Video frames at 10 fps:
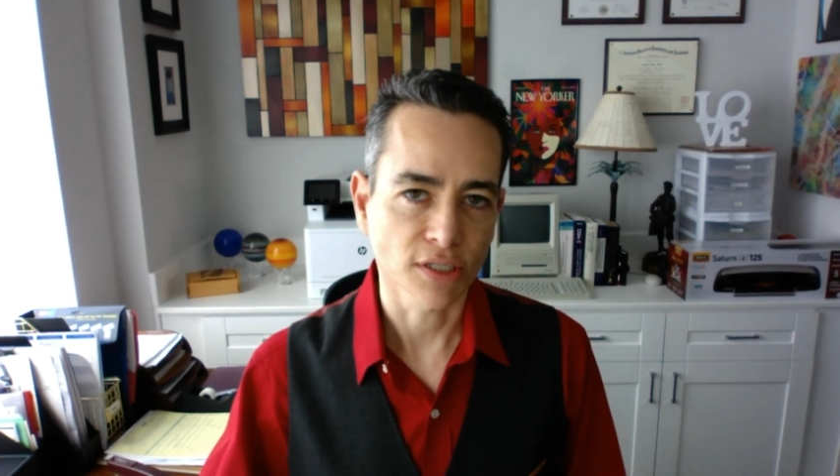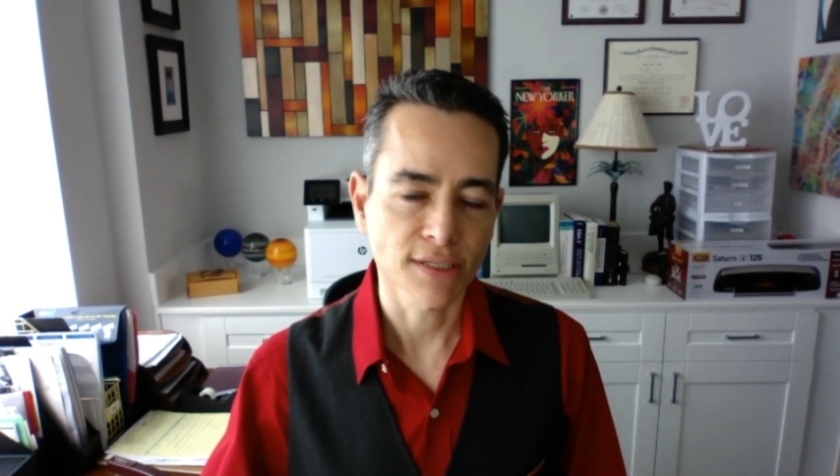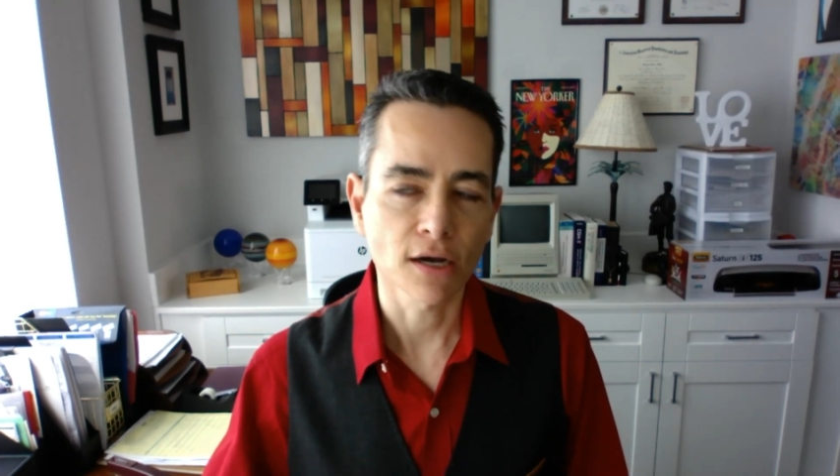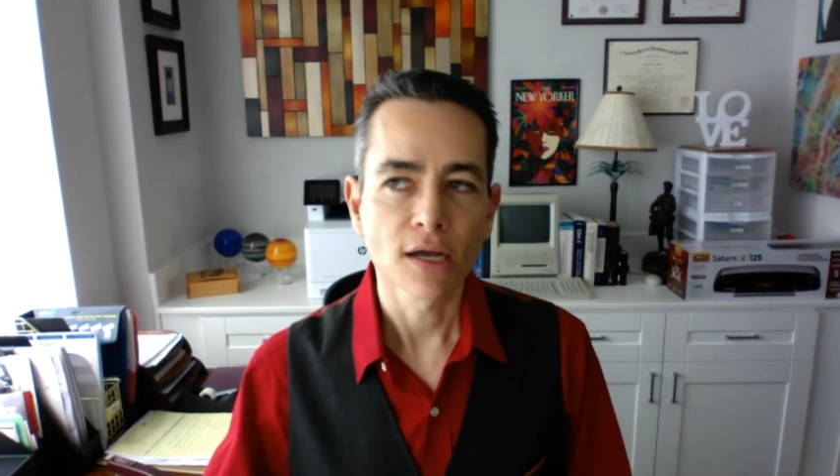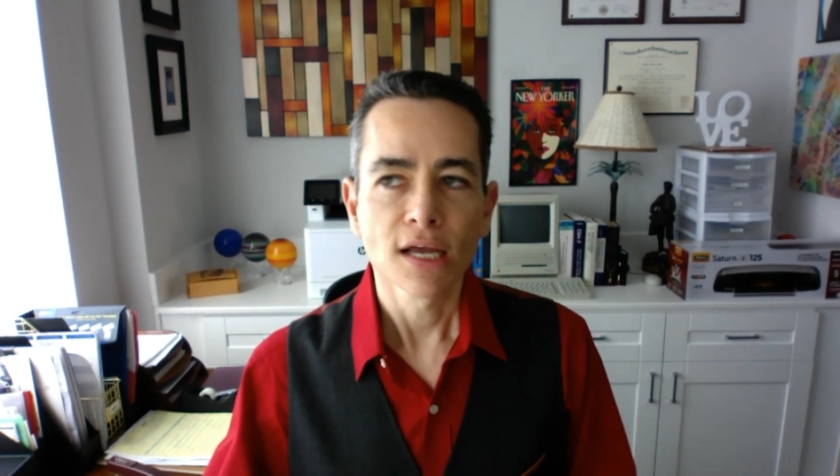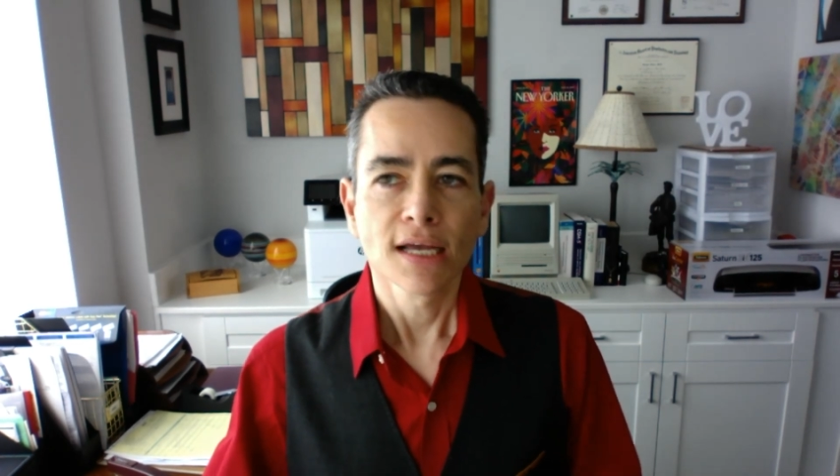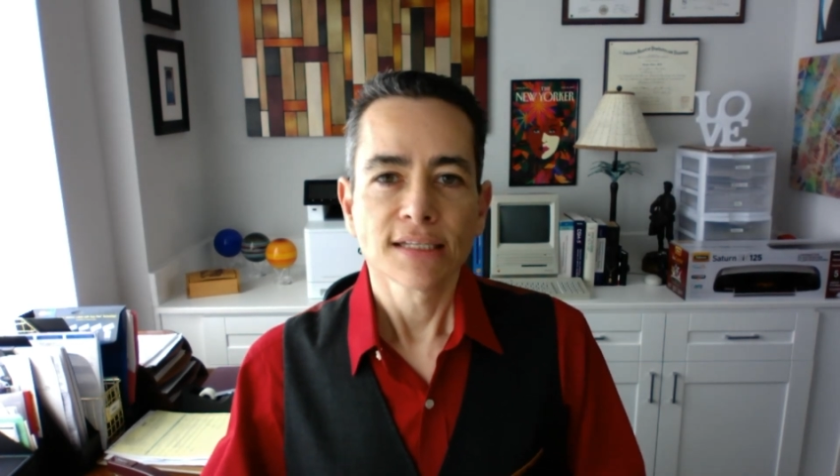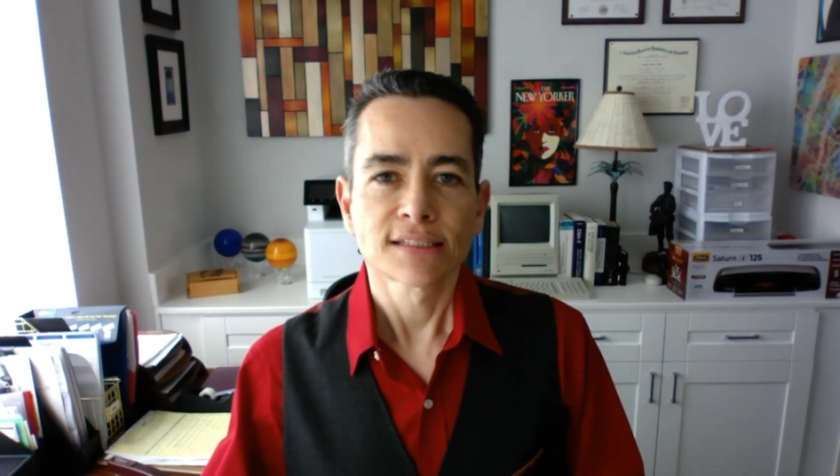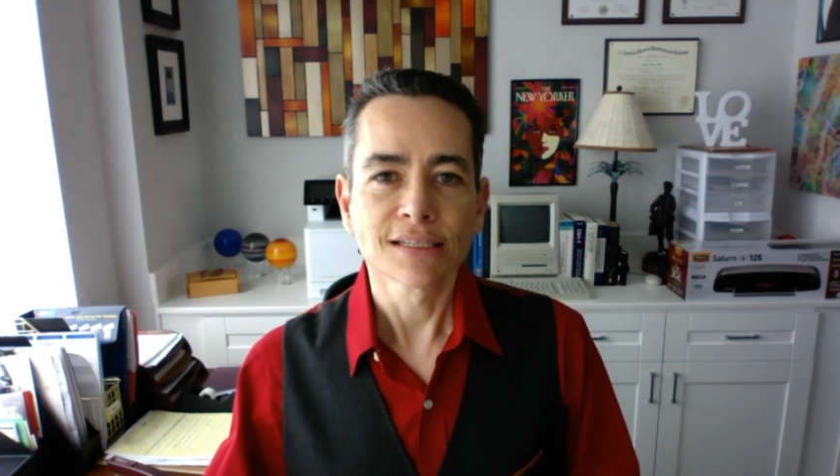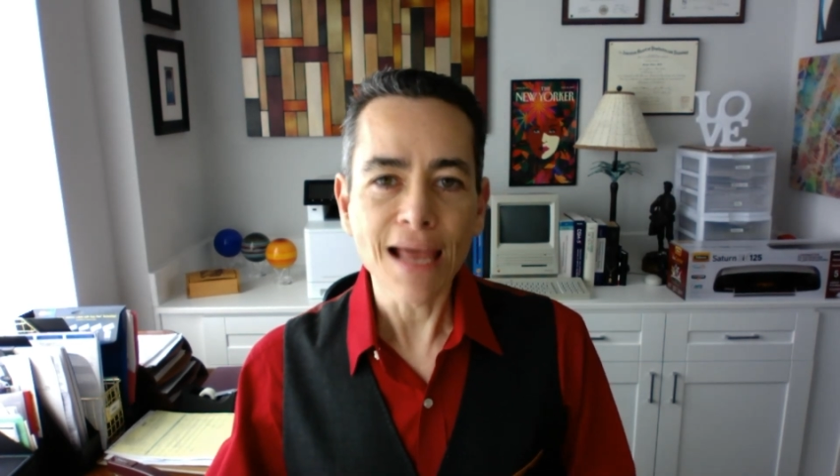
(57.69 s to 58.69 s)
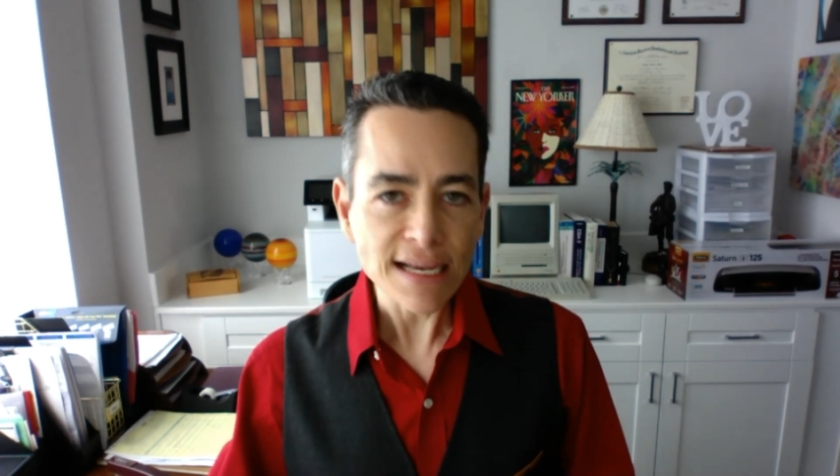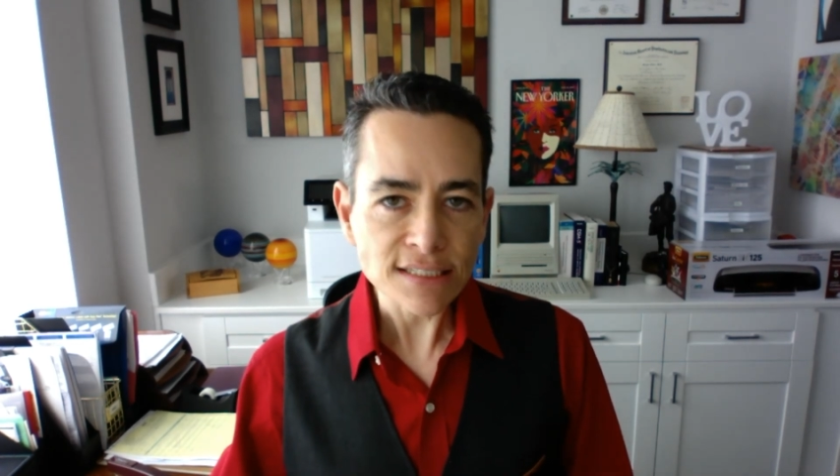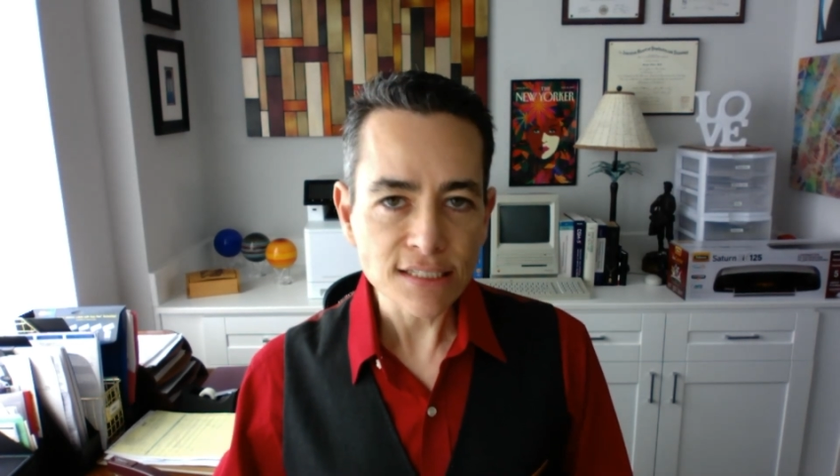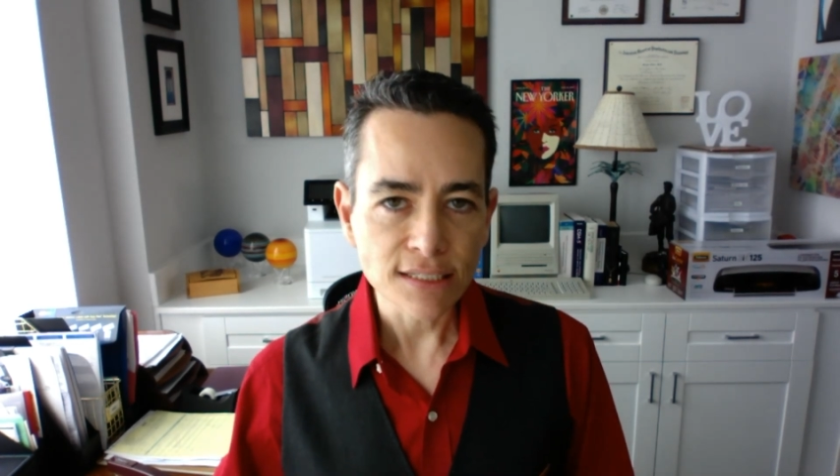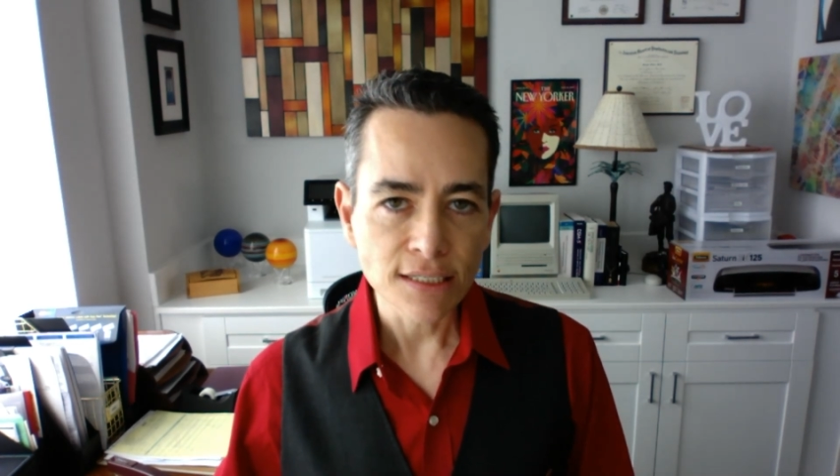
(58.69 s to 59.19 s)
Now,
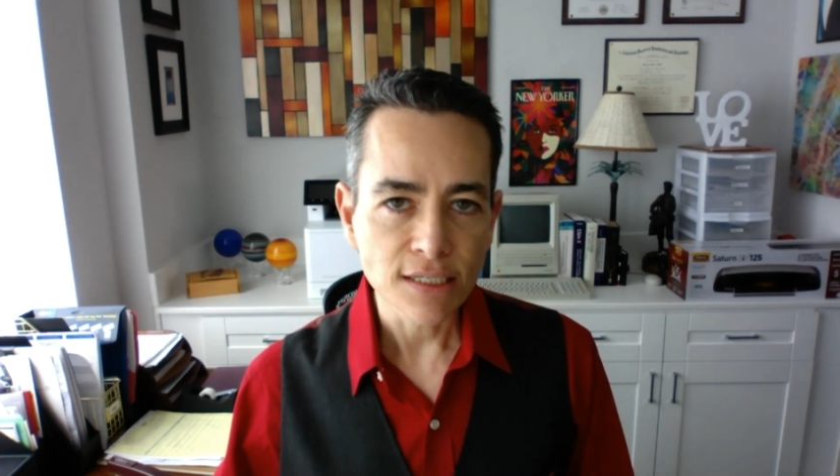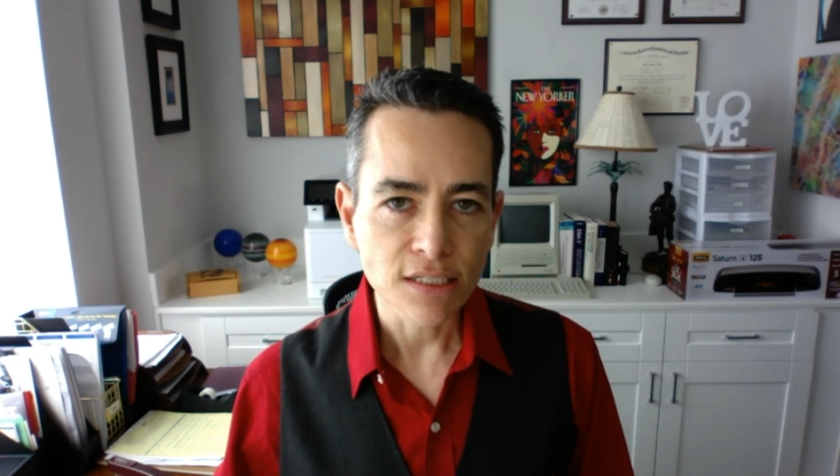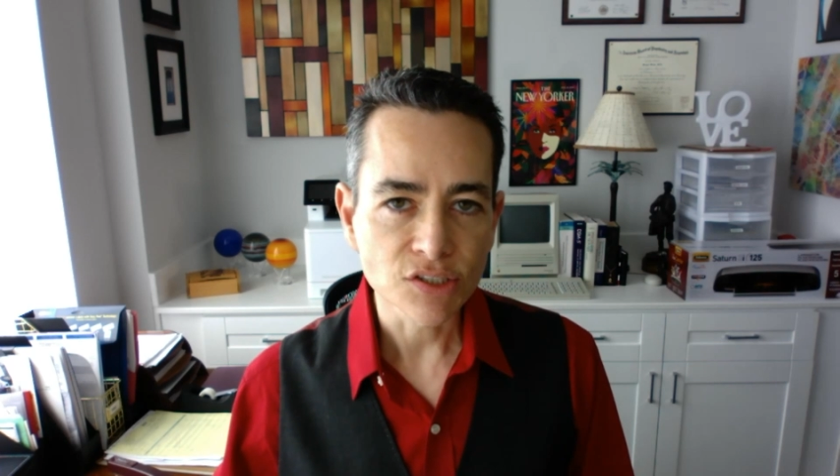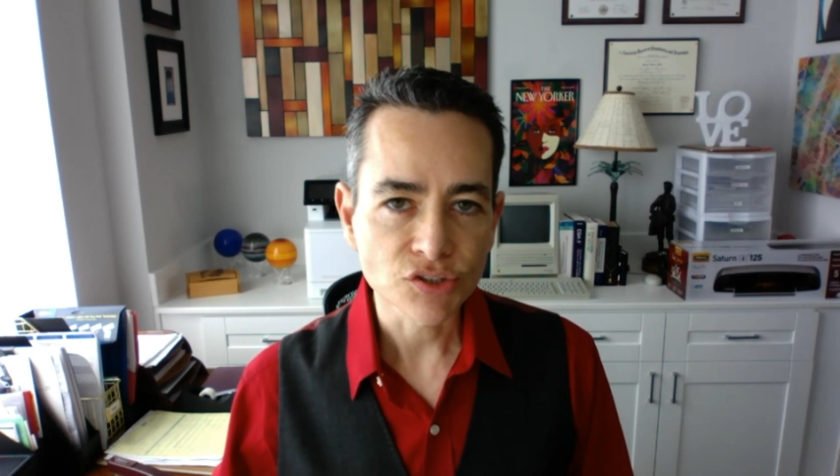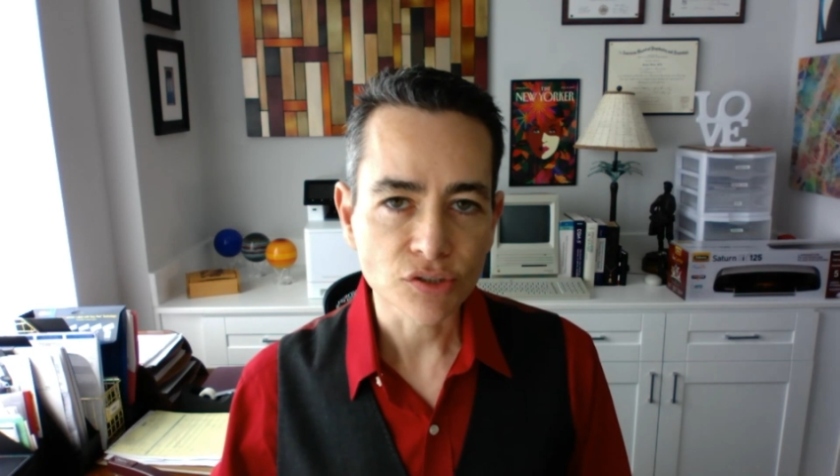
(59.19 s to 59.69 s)
tenacity is